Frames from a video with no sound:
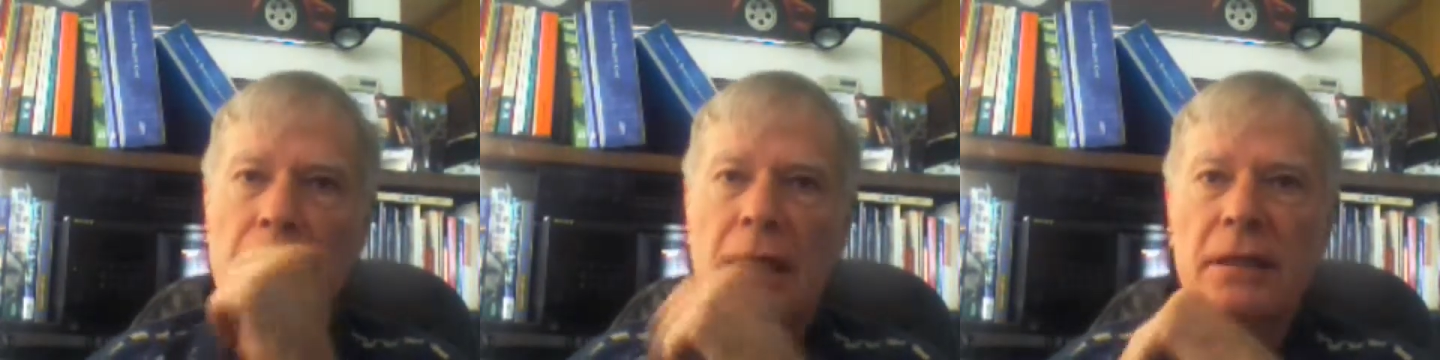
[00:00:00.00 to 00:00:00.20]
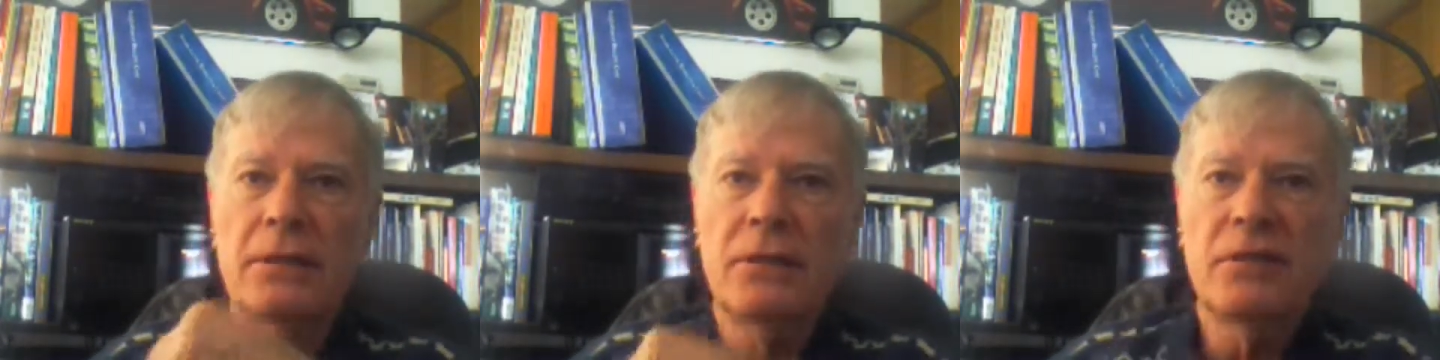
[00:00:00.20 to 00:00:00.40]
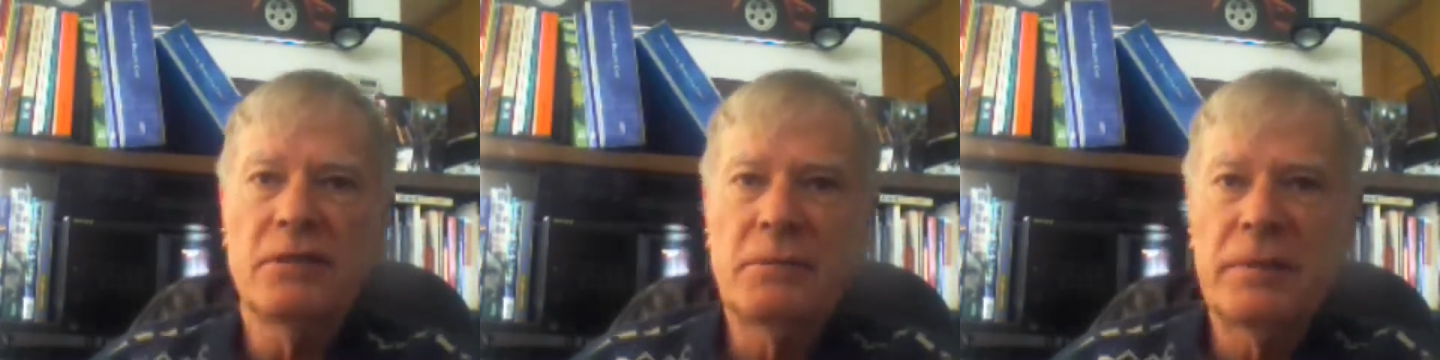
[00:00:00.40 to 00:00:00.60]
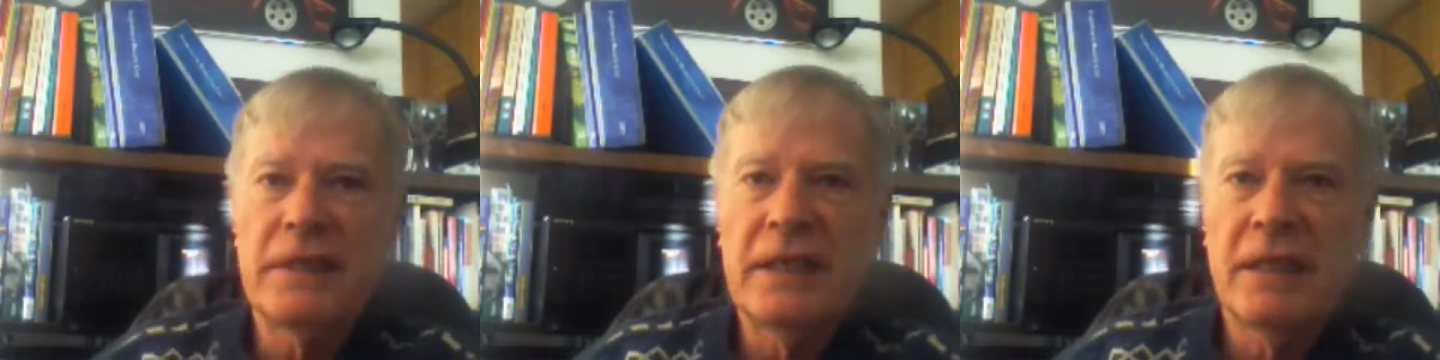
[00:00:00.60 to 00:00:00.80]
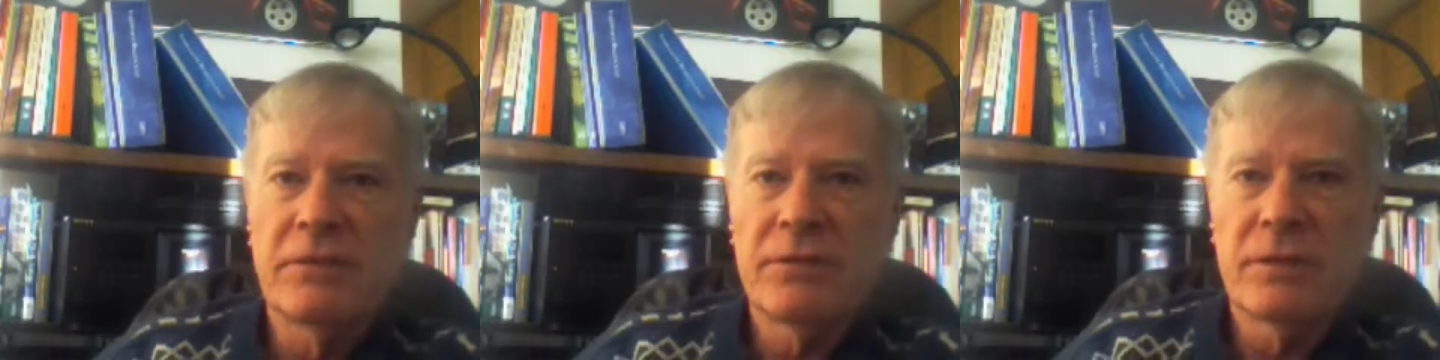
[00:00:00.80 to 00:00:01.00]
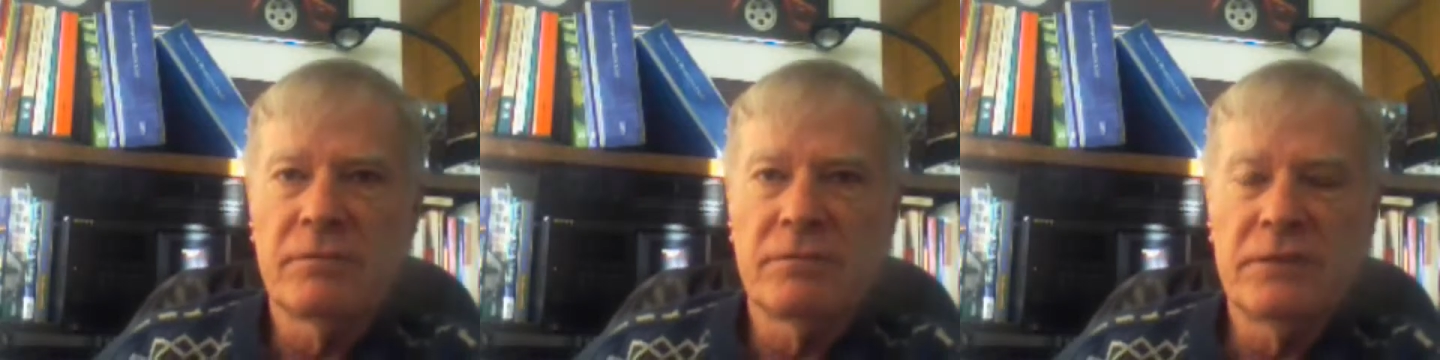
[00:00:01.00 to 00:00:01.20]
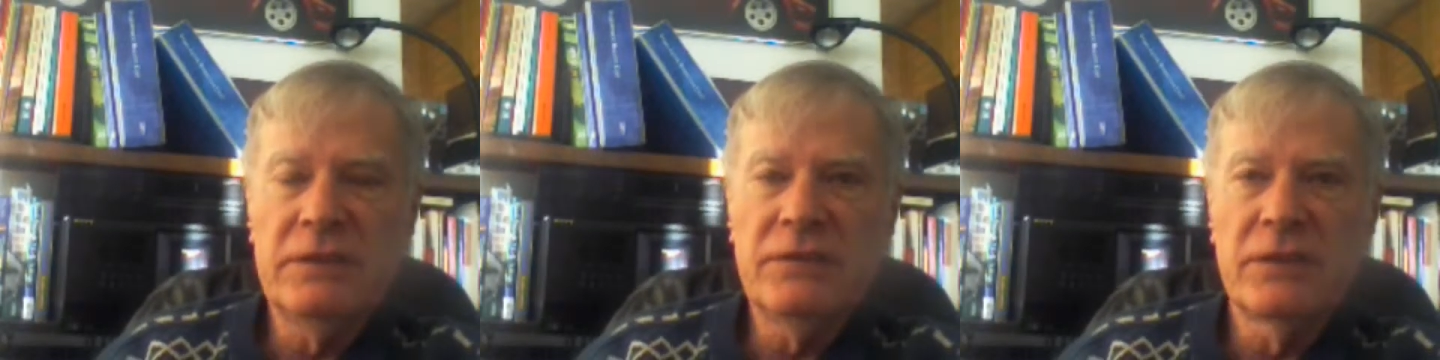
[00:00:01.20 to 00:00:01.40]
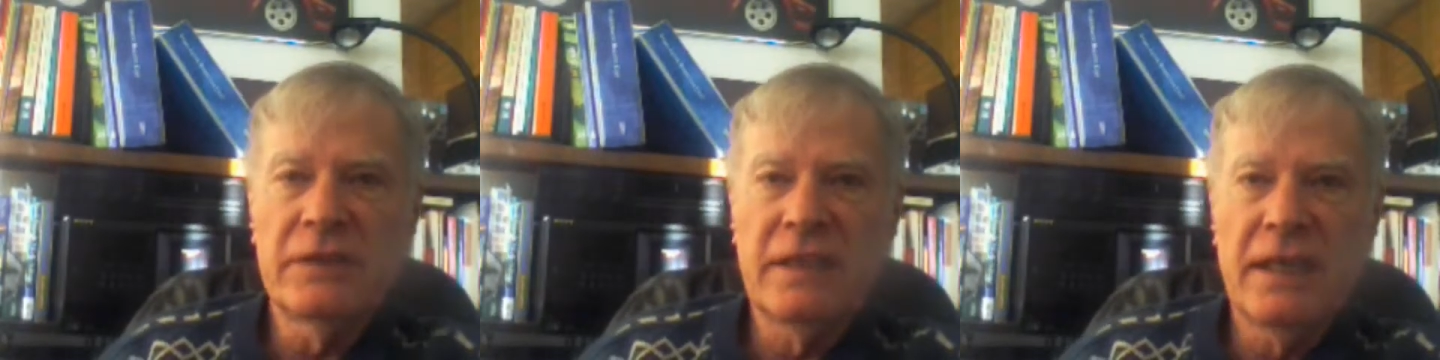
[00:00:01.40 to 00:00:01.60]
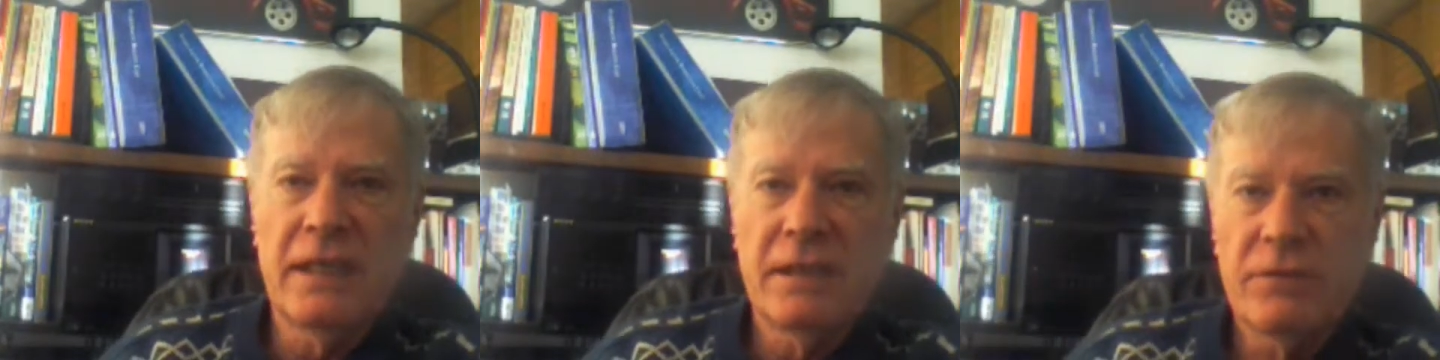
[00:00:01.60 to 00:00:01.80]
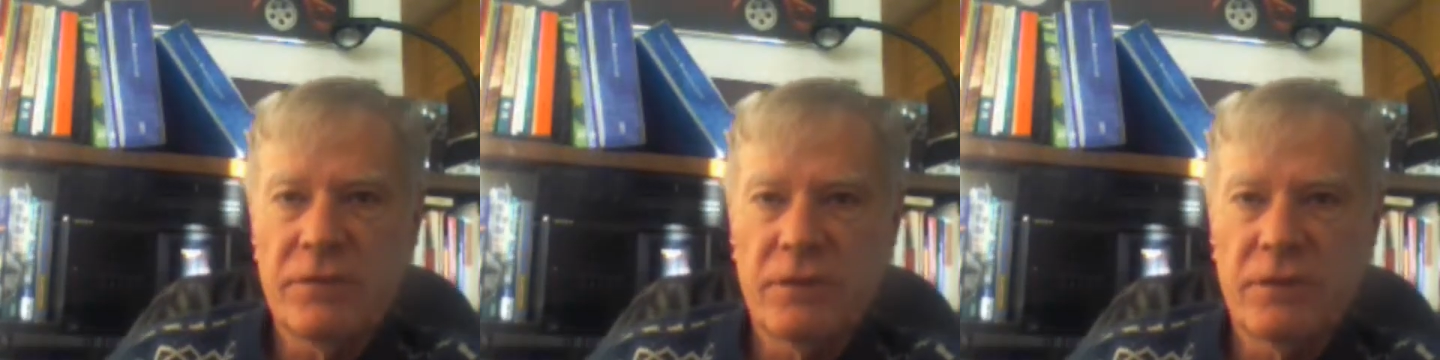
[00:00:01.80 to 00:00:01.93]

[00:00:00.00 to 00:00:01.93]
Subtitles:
it's only been out for, we've only had it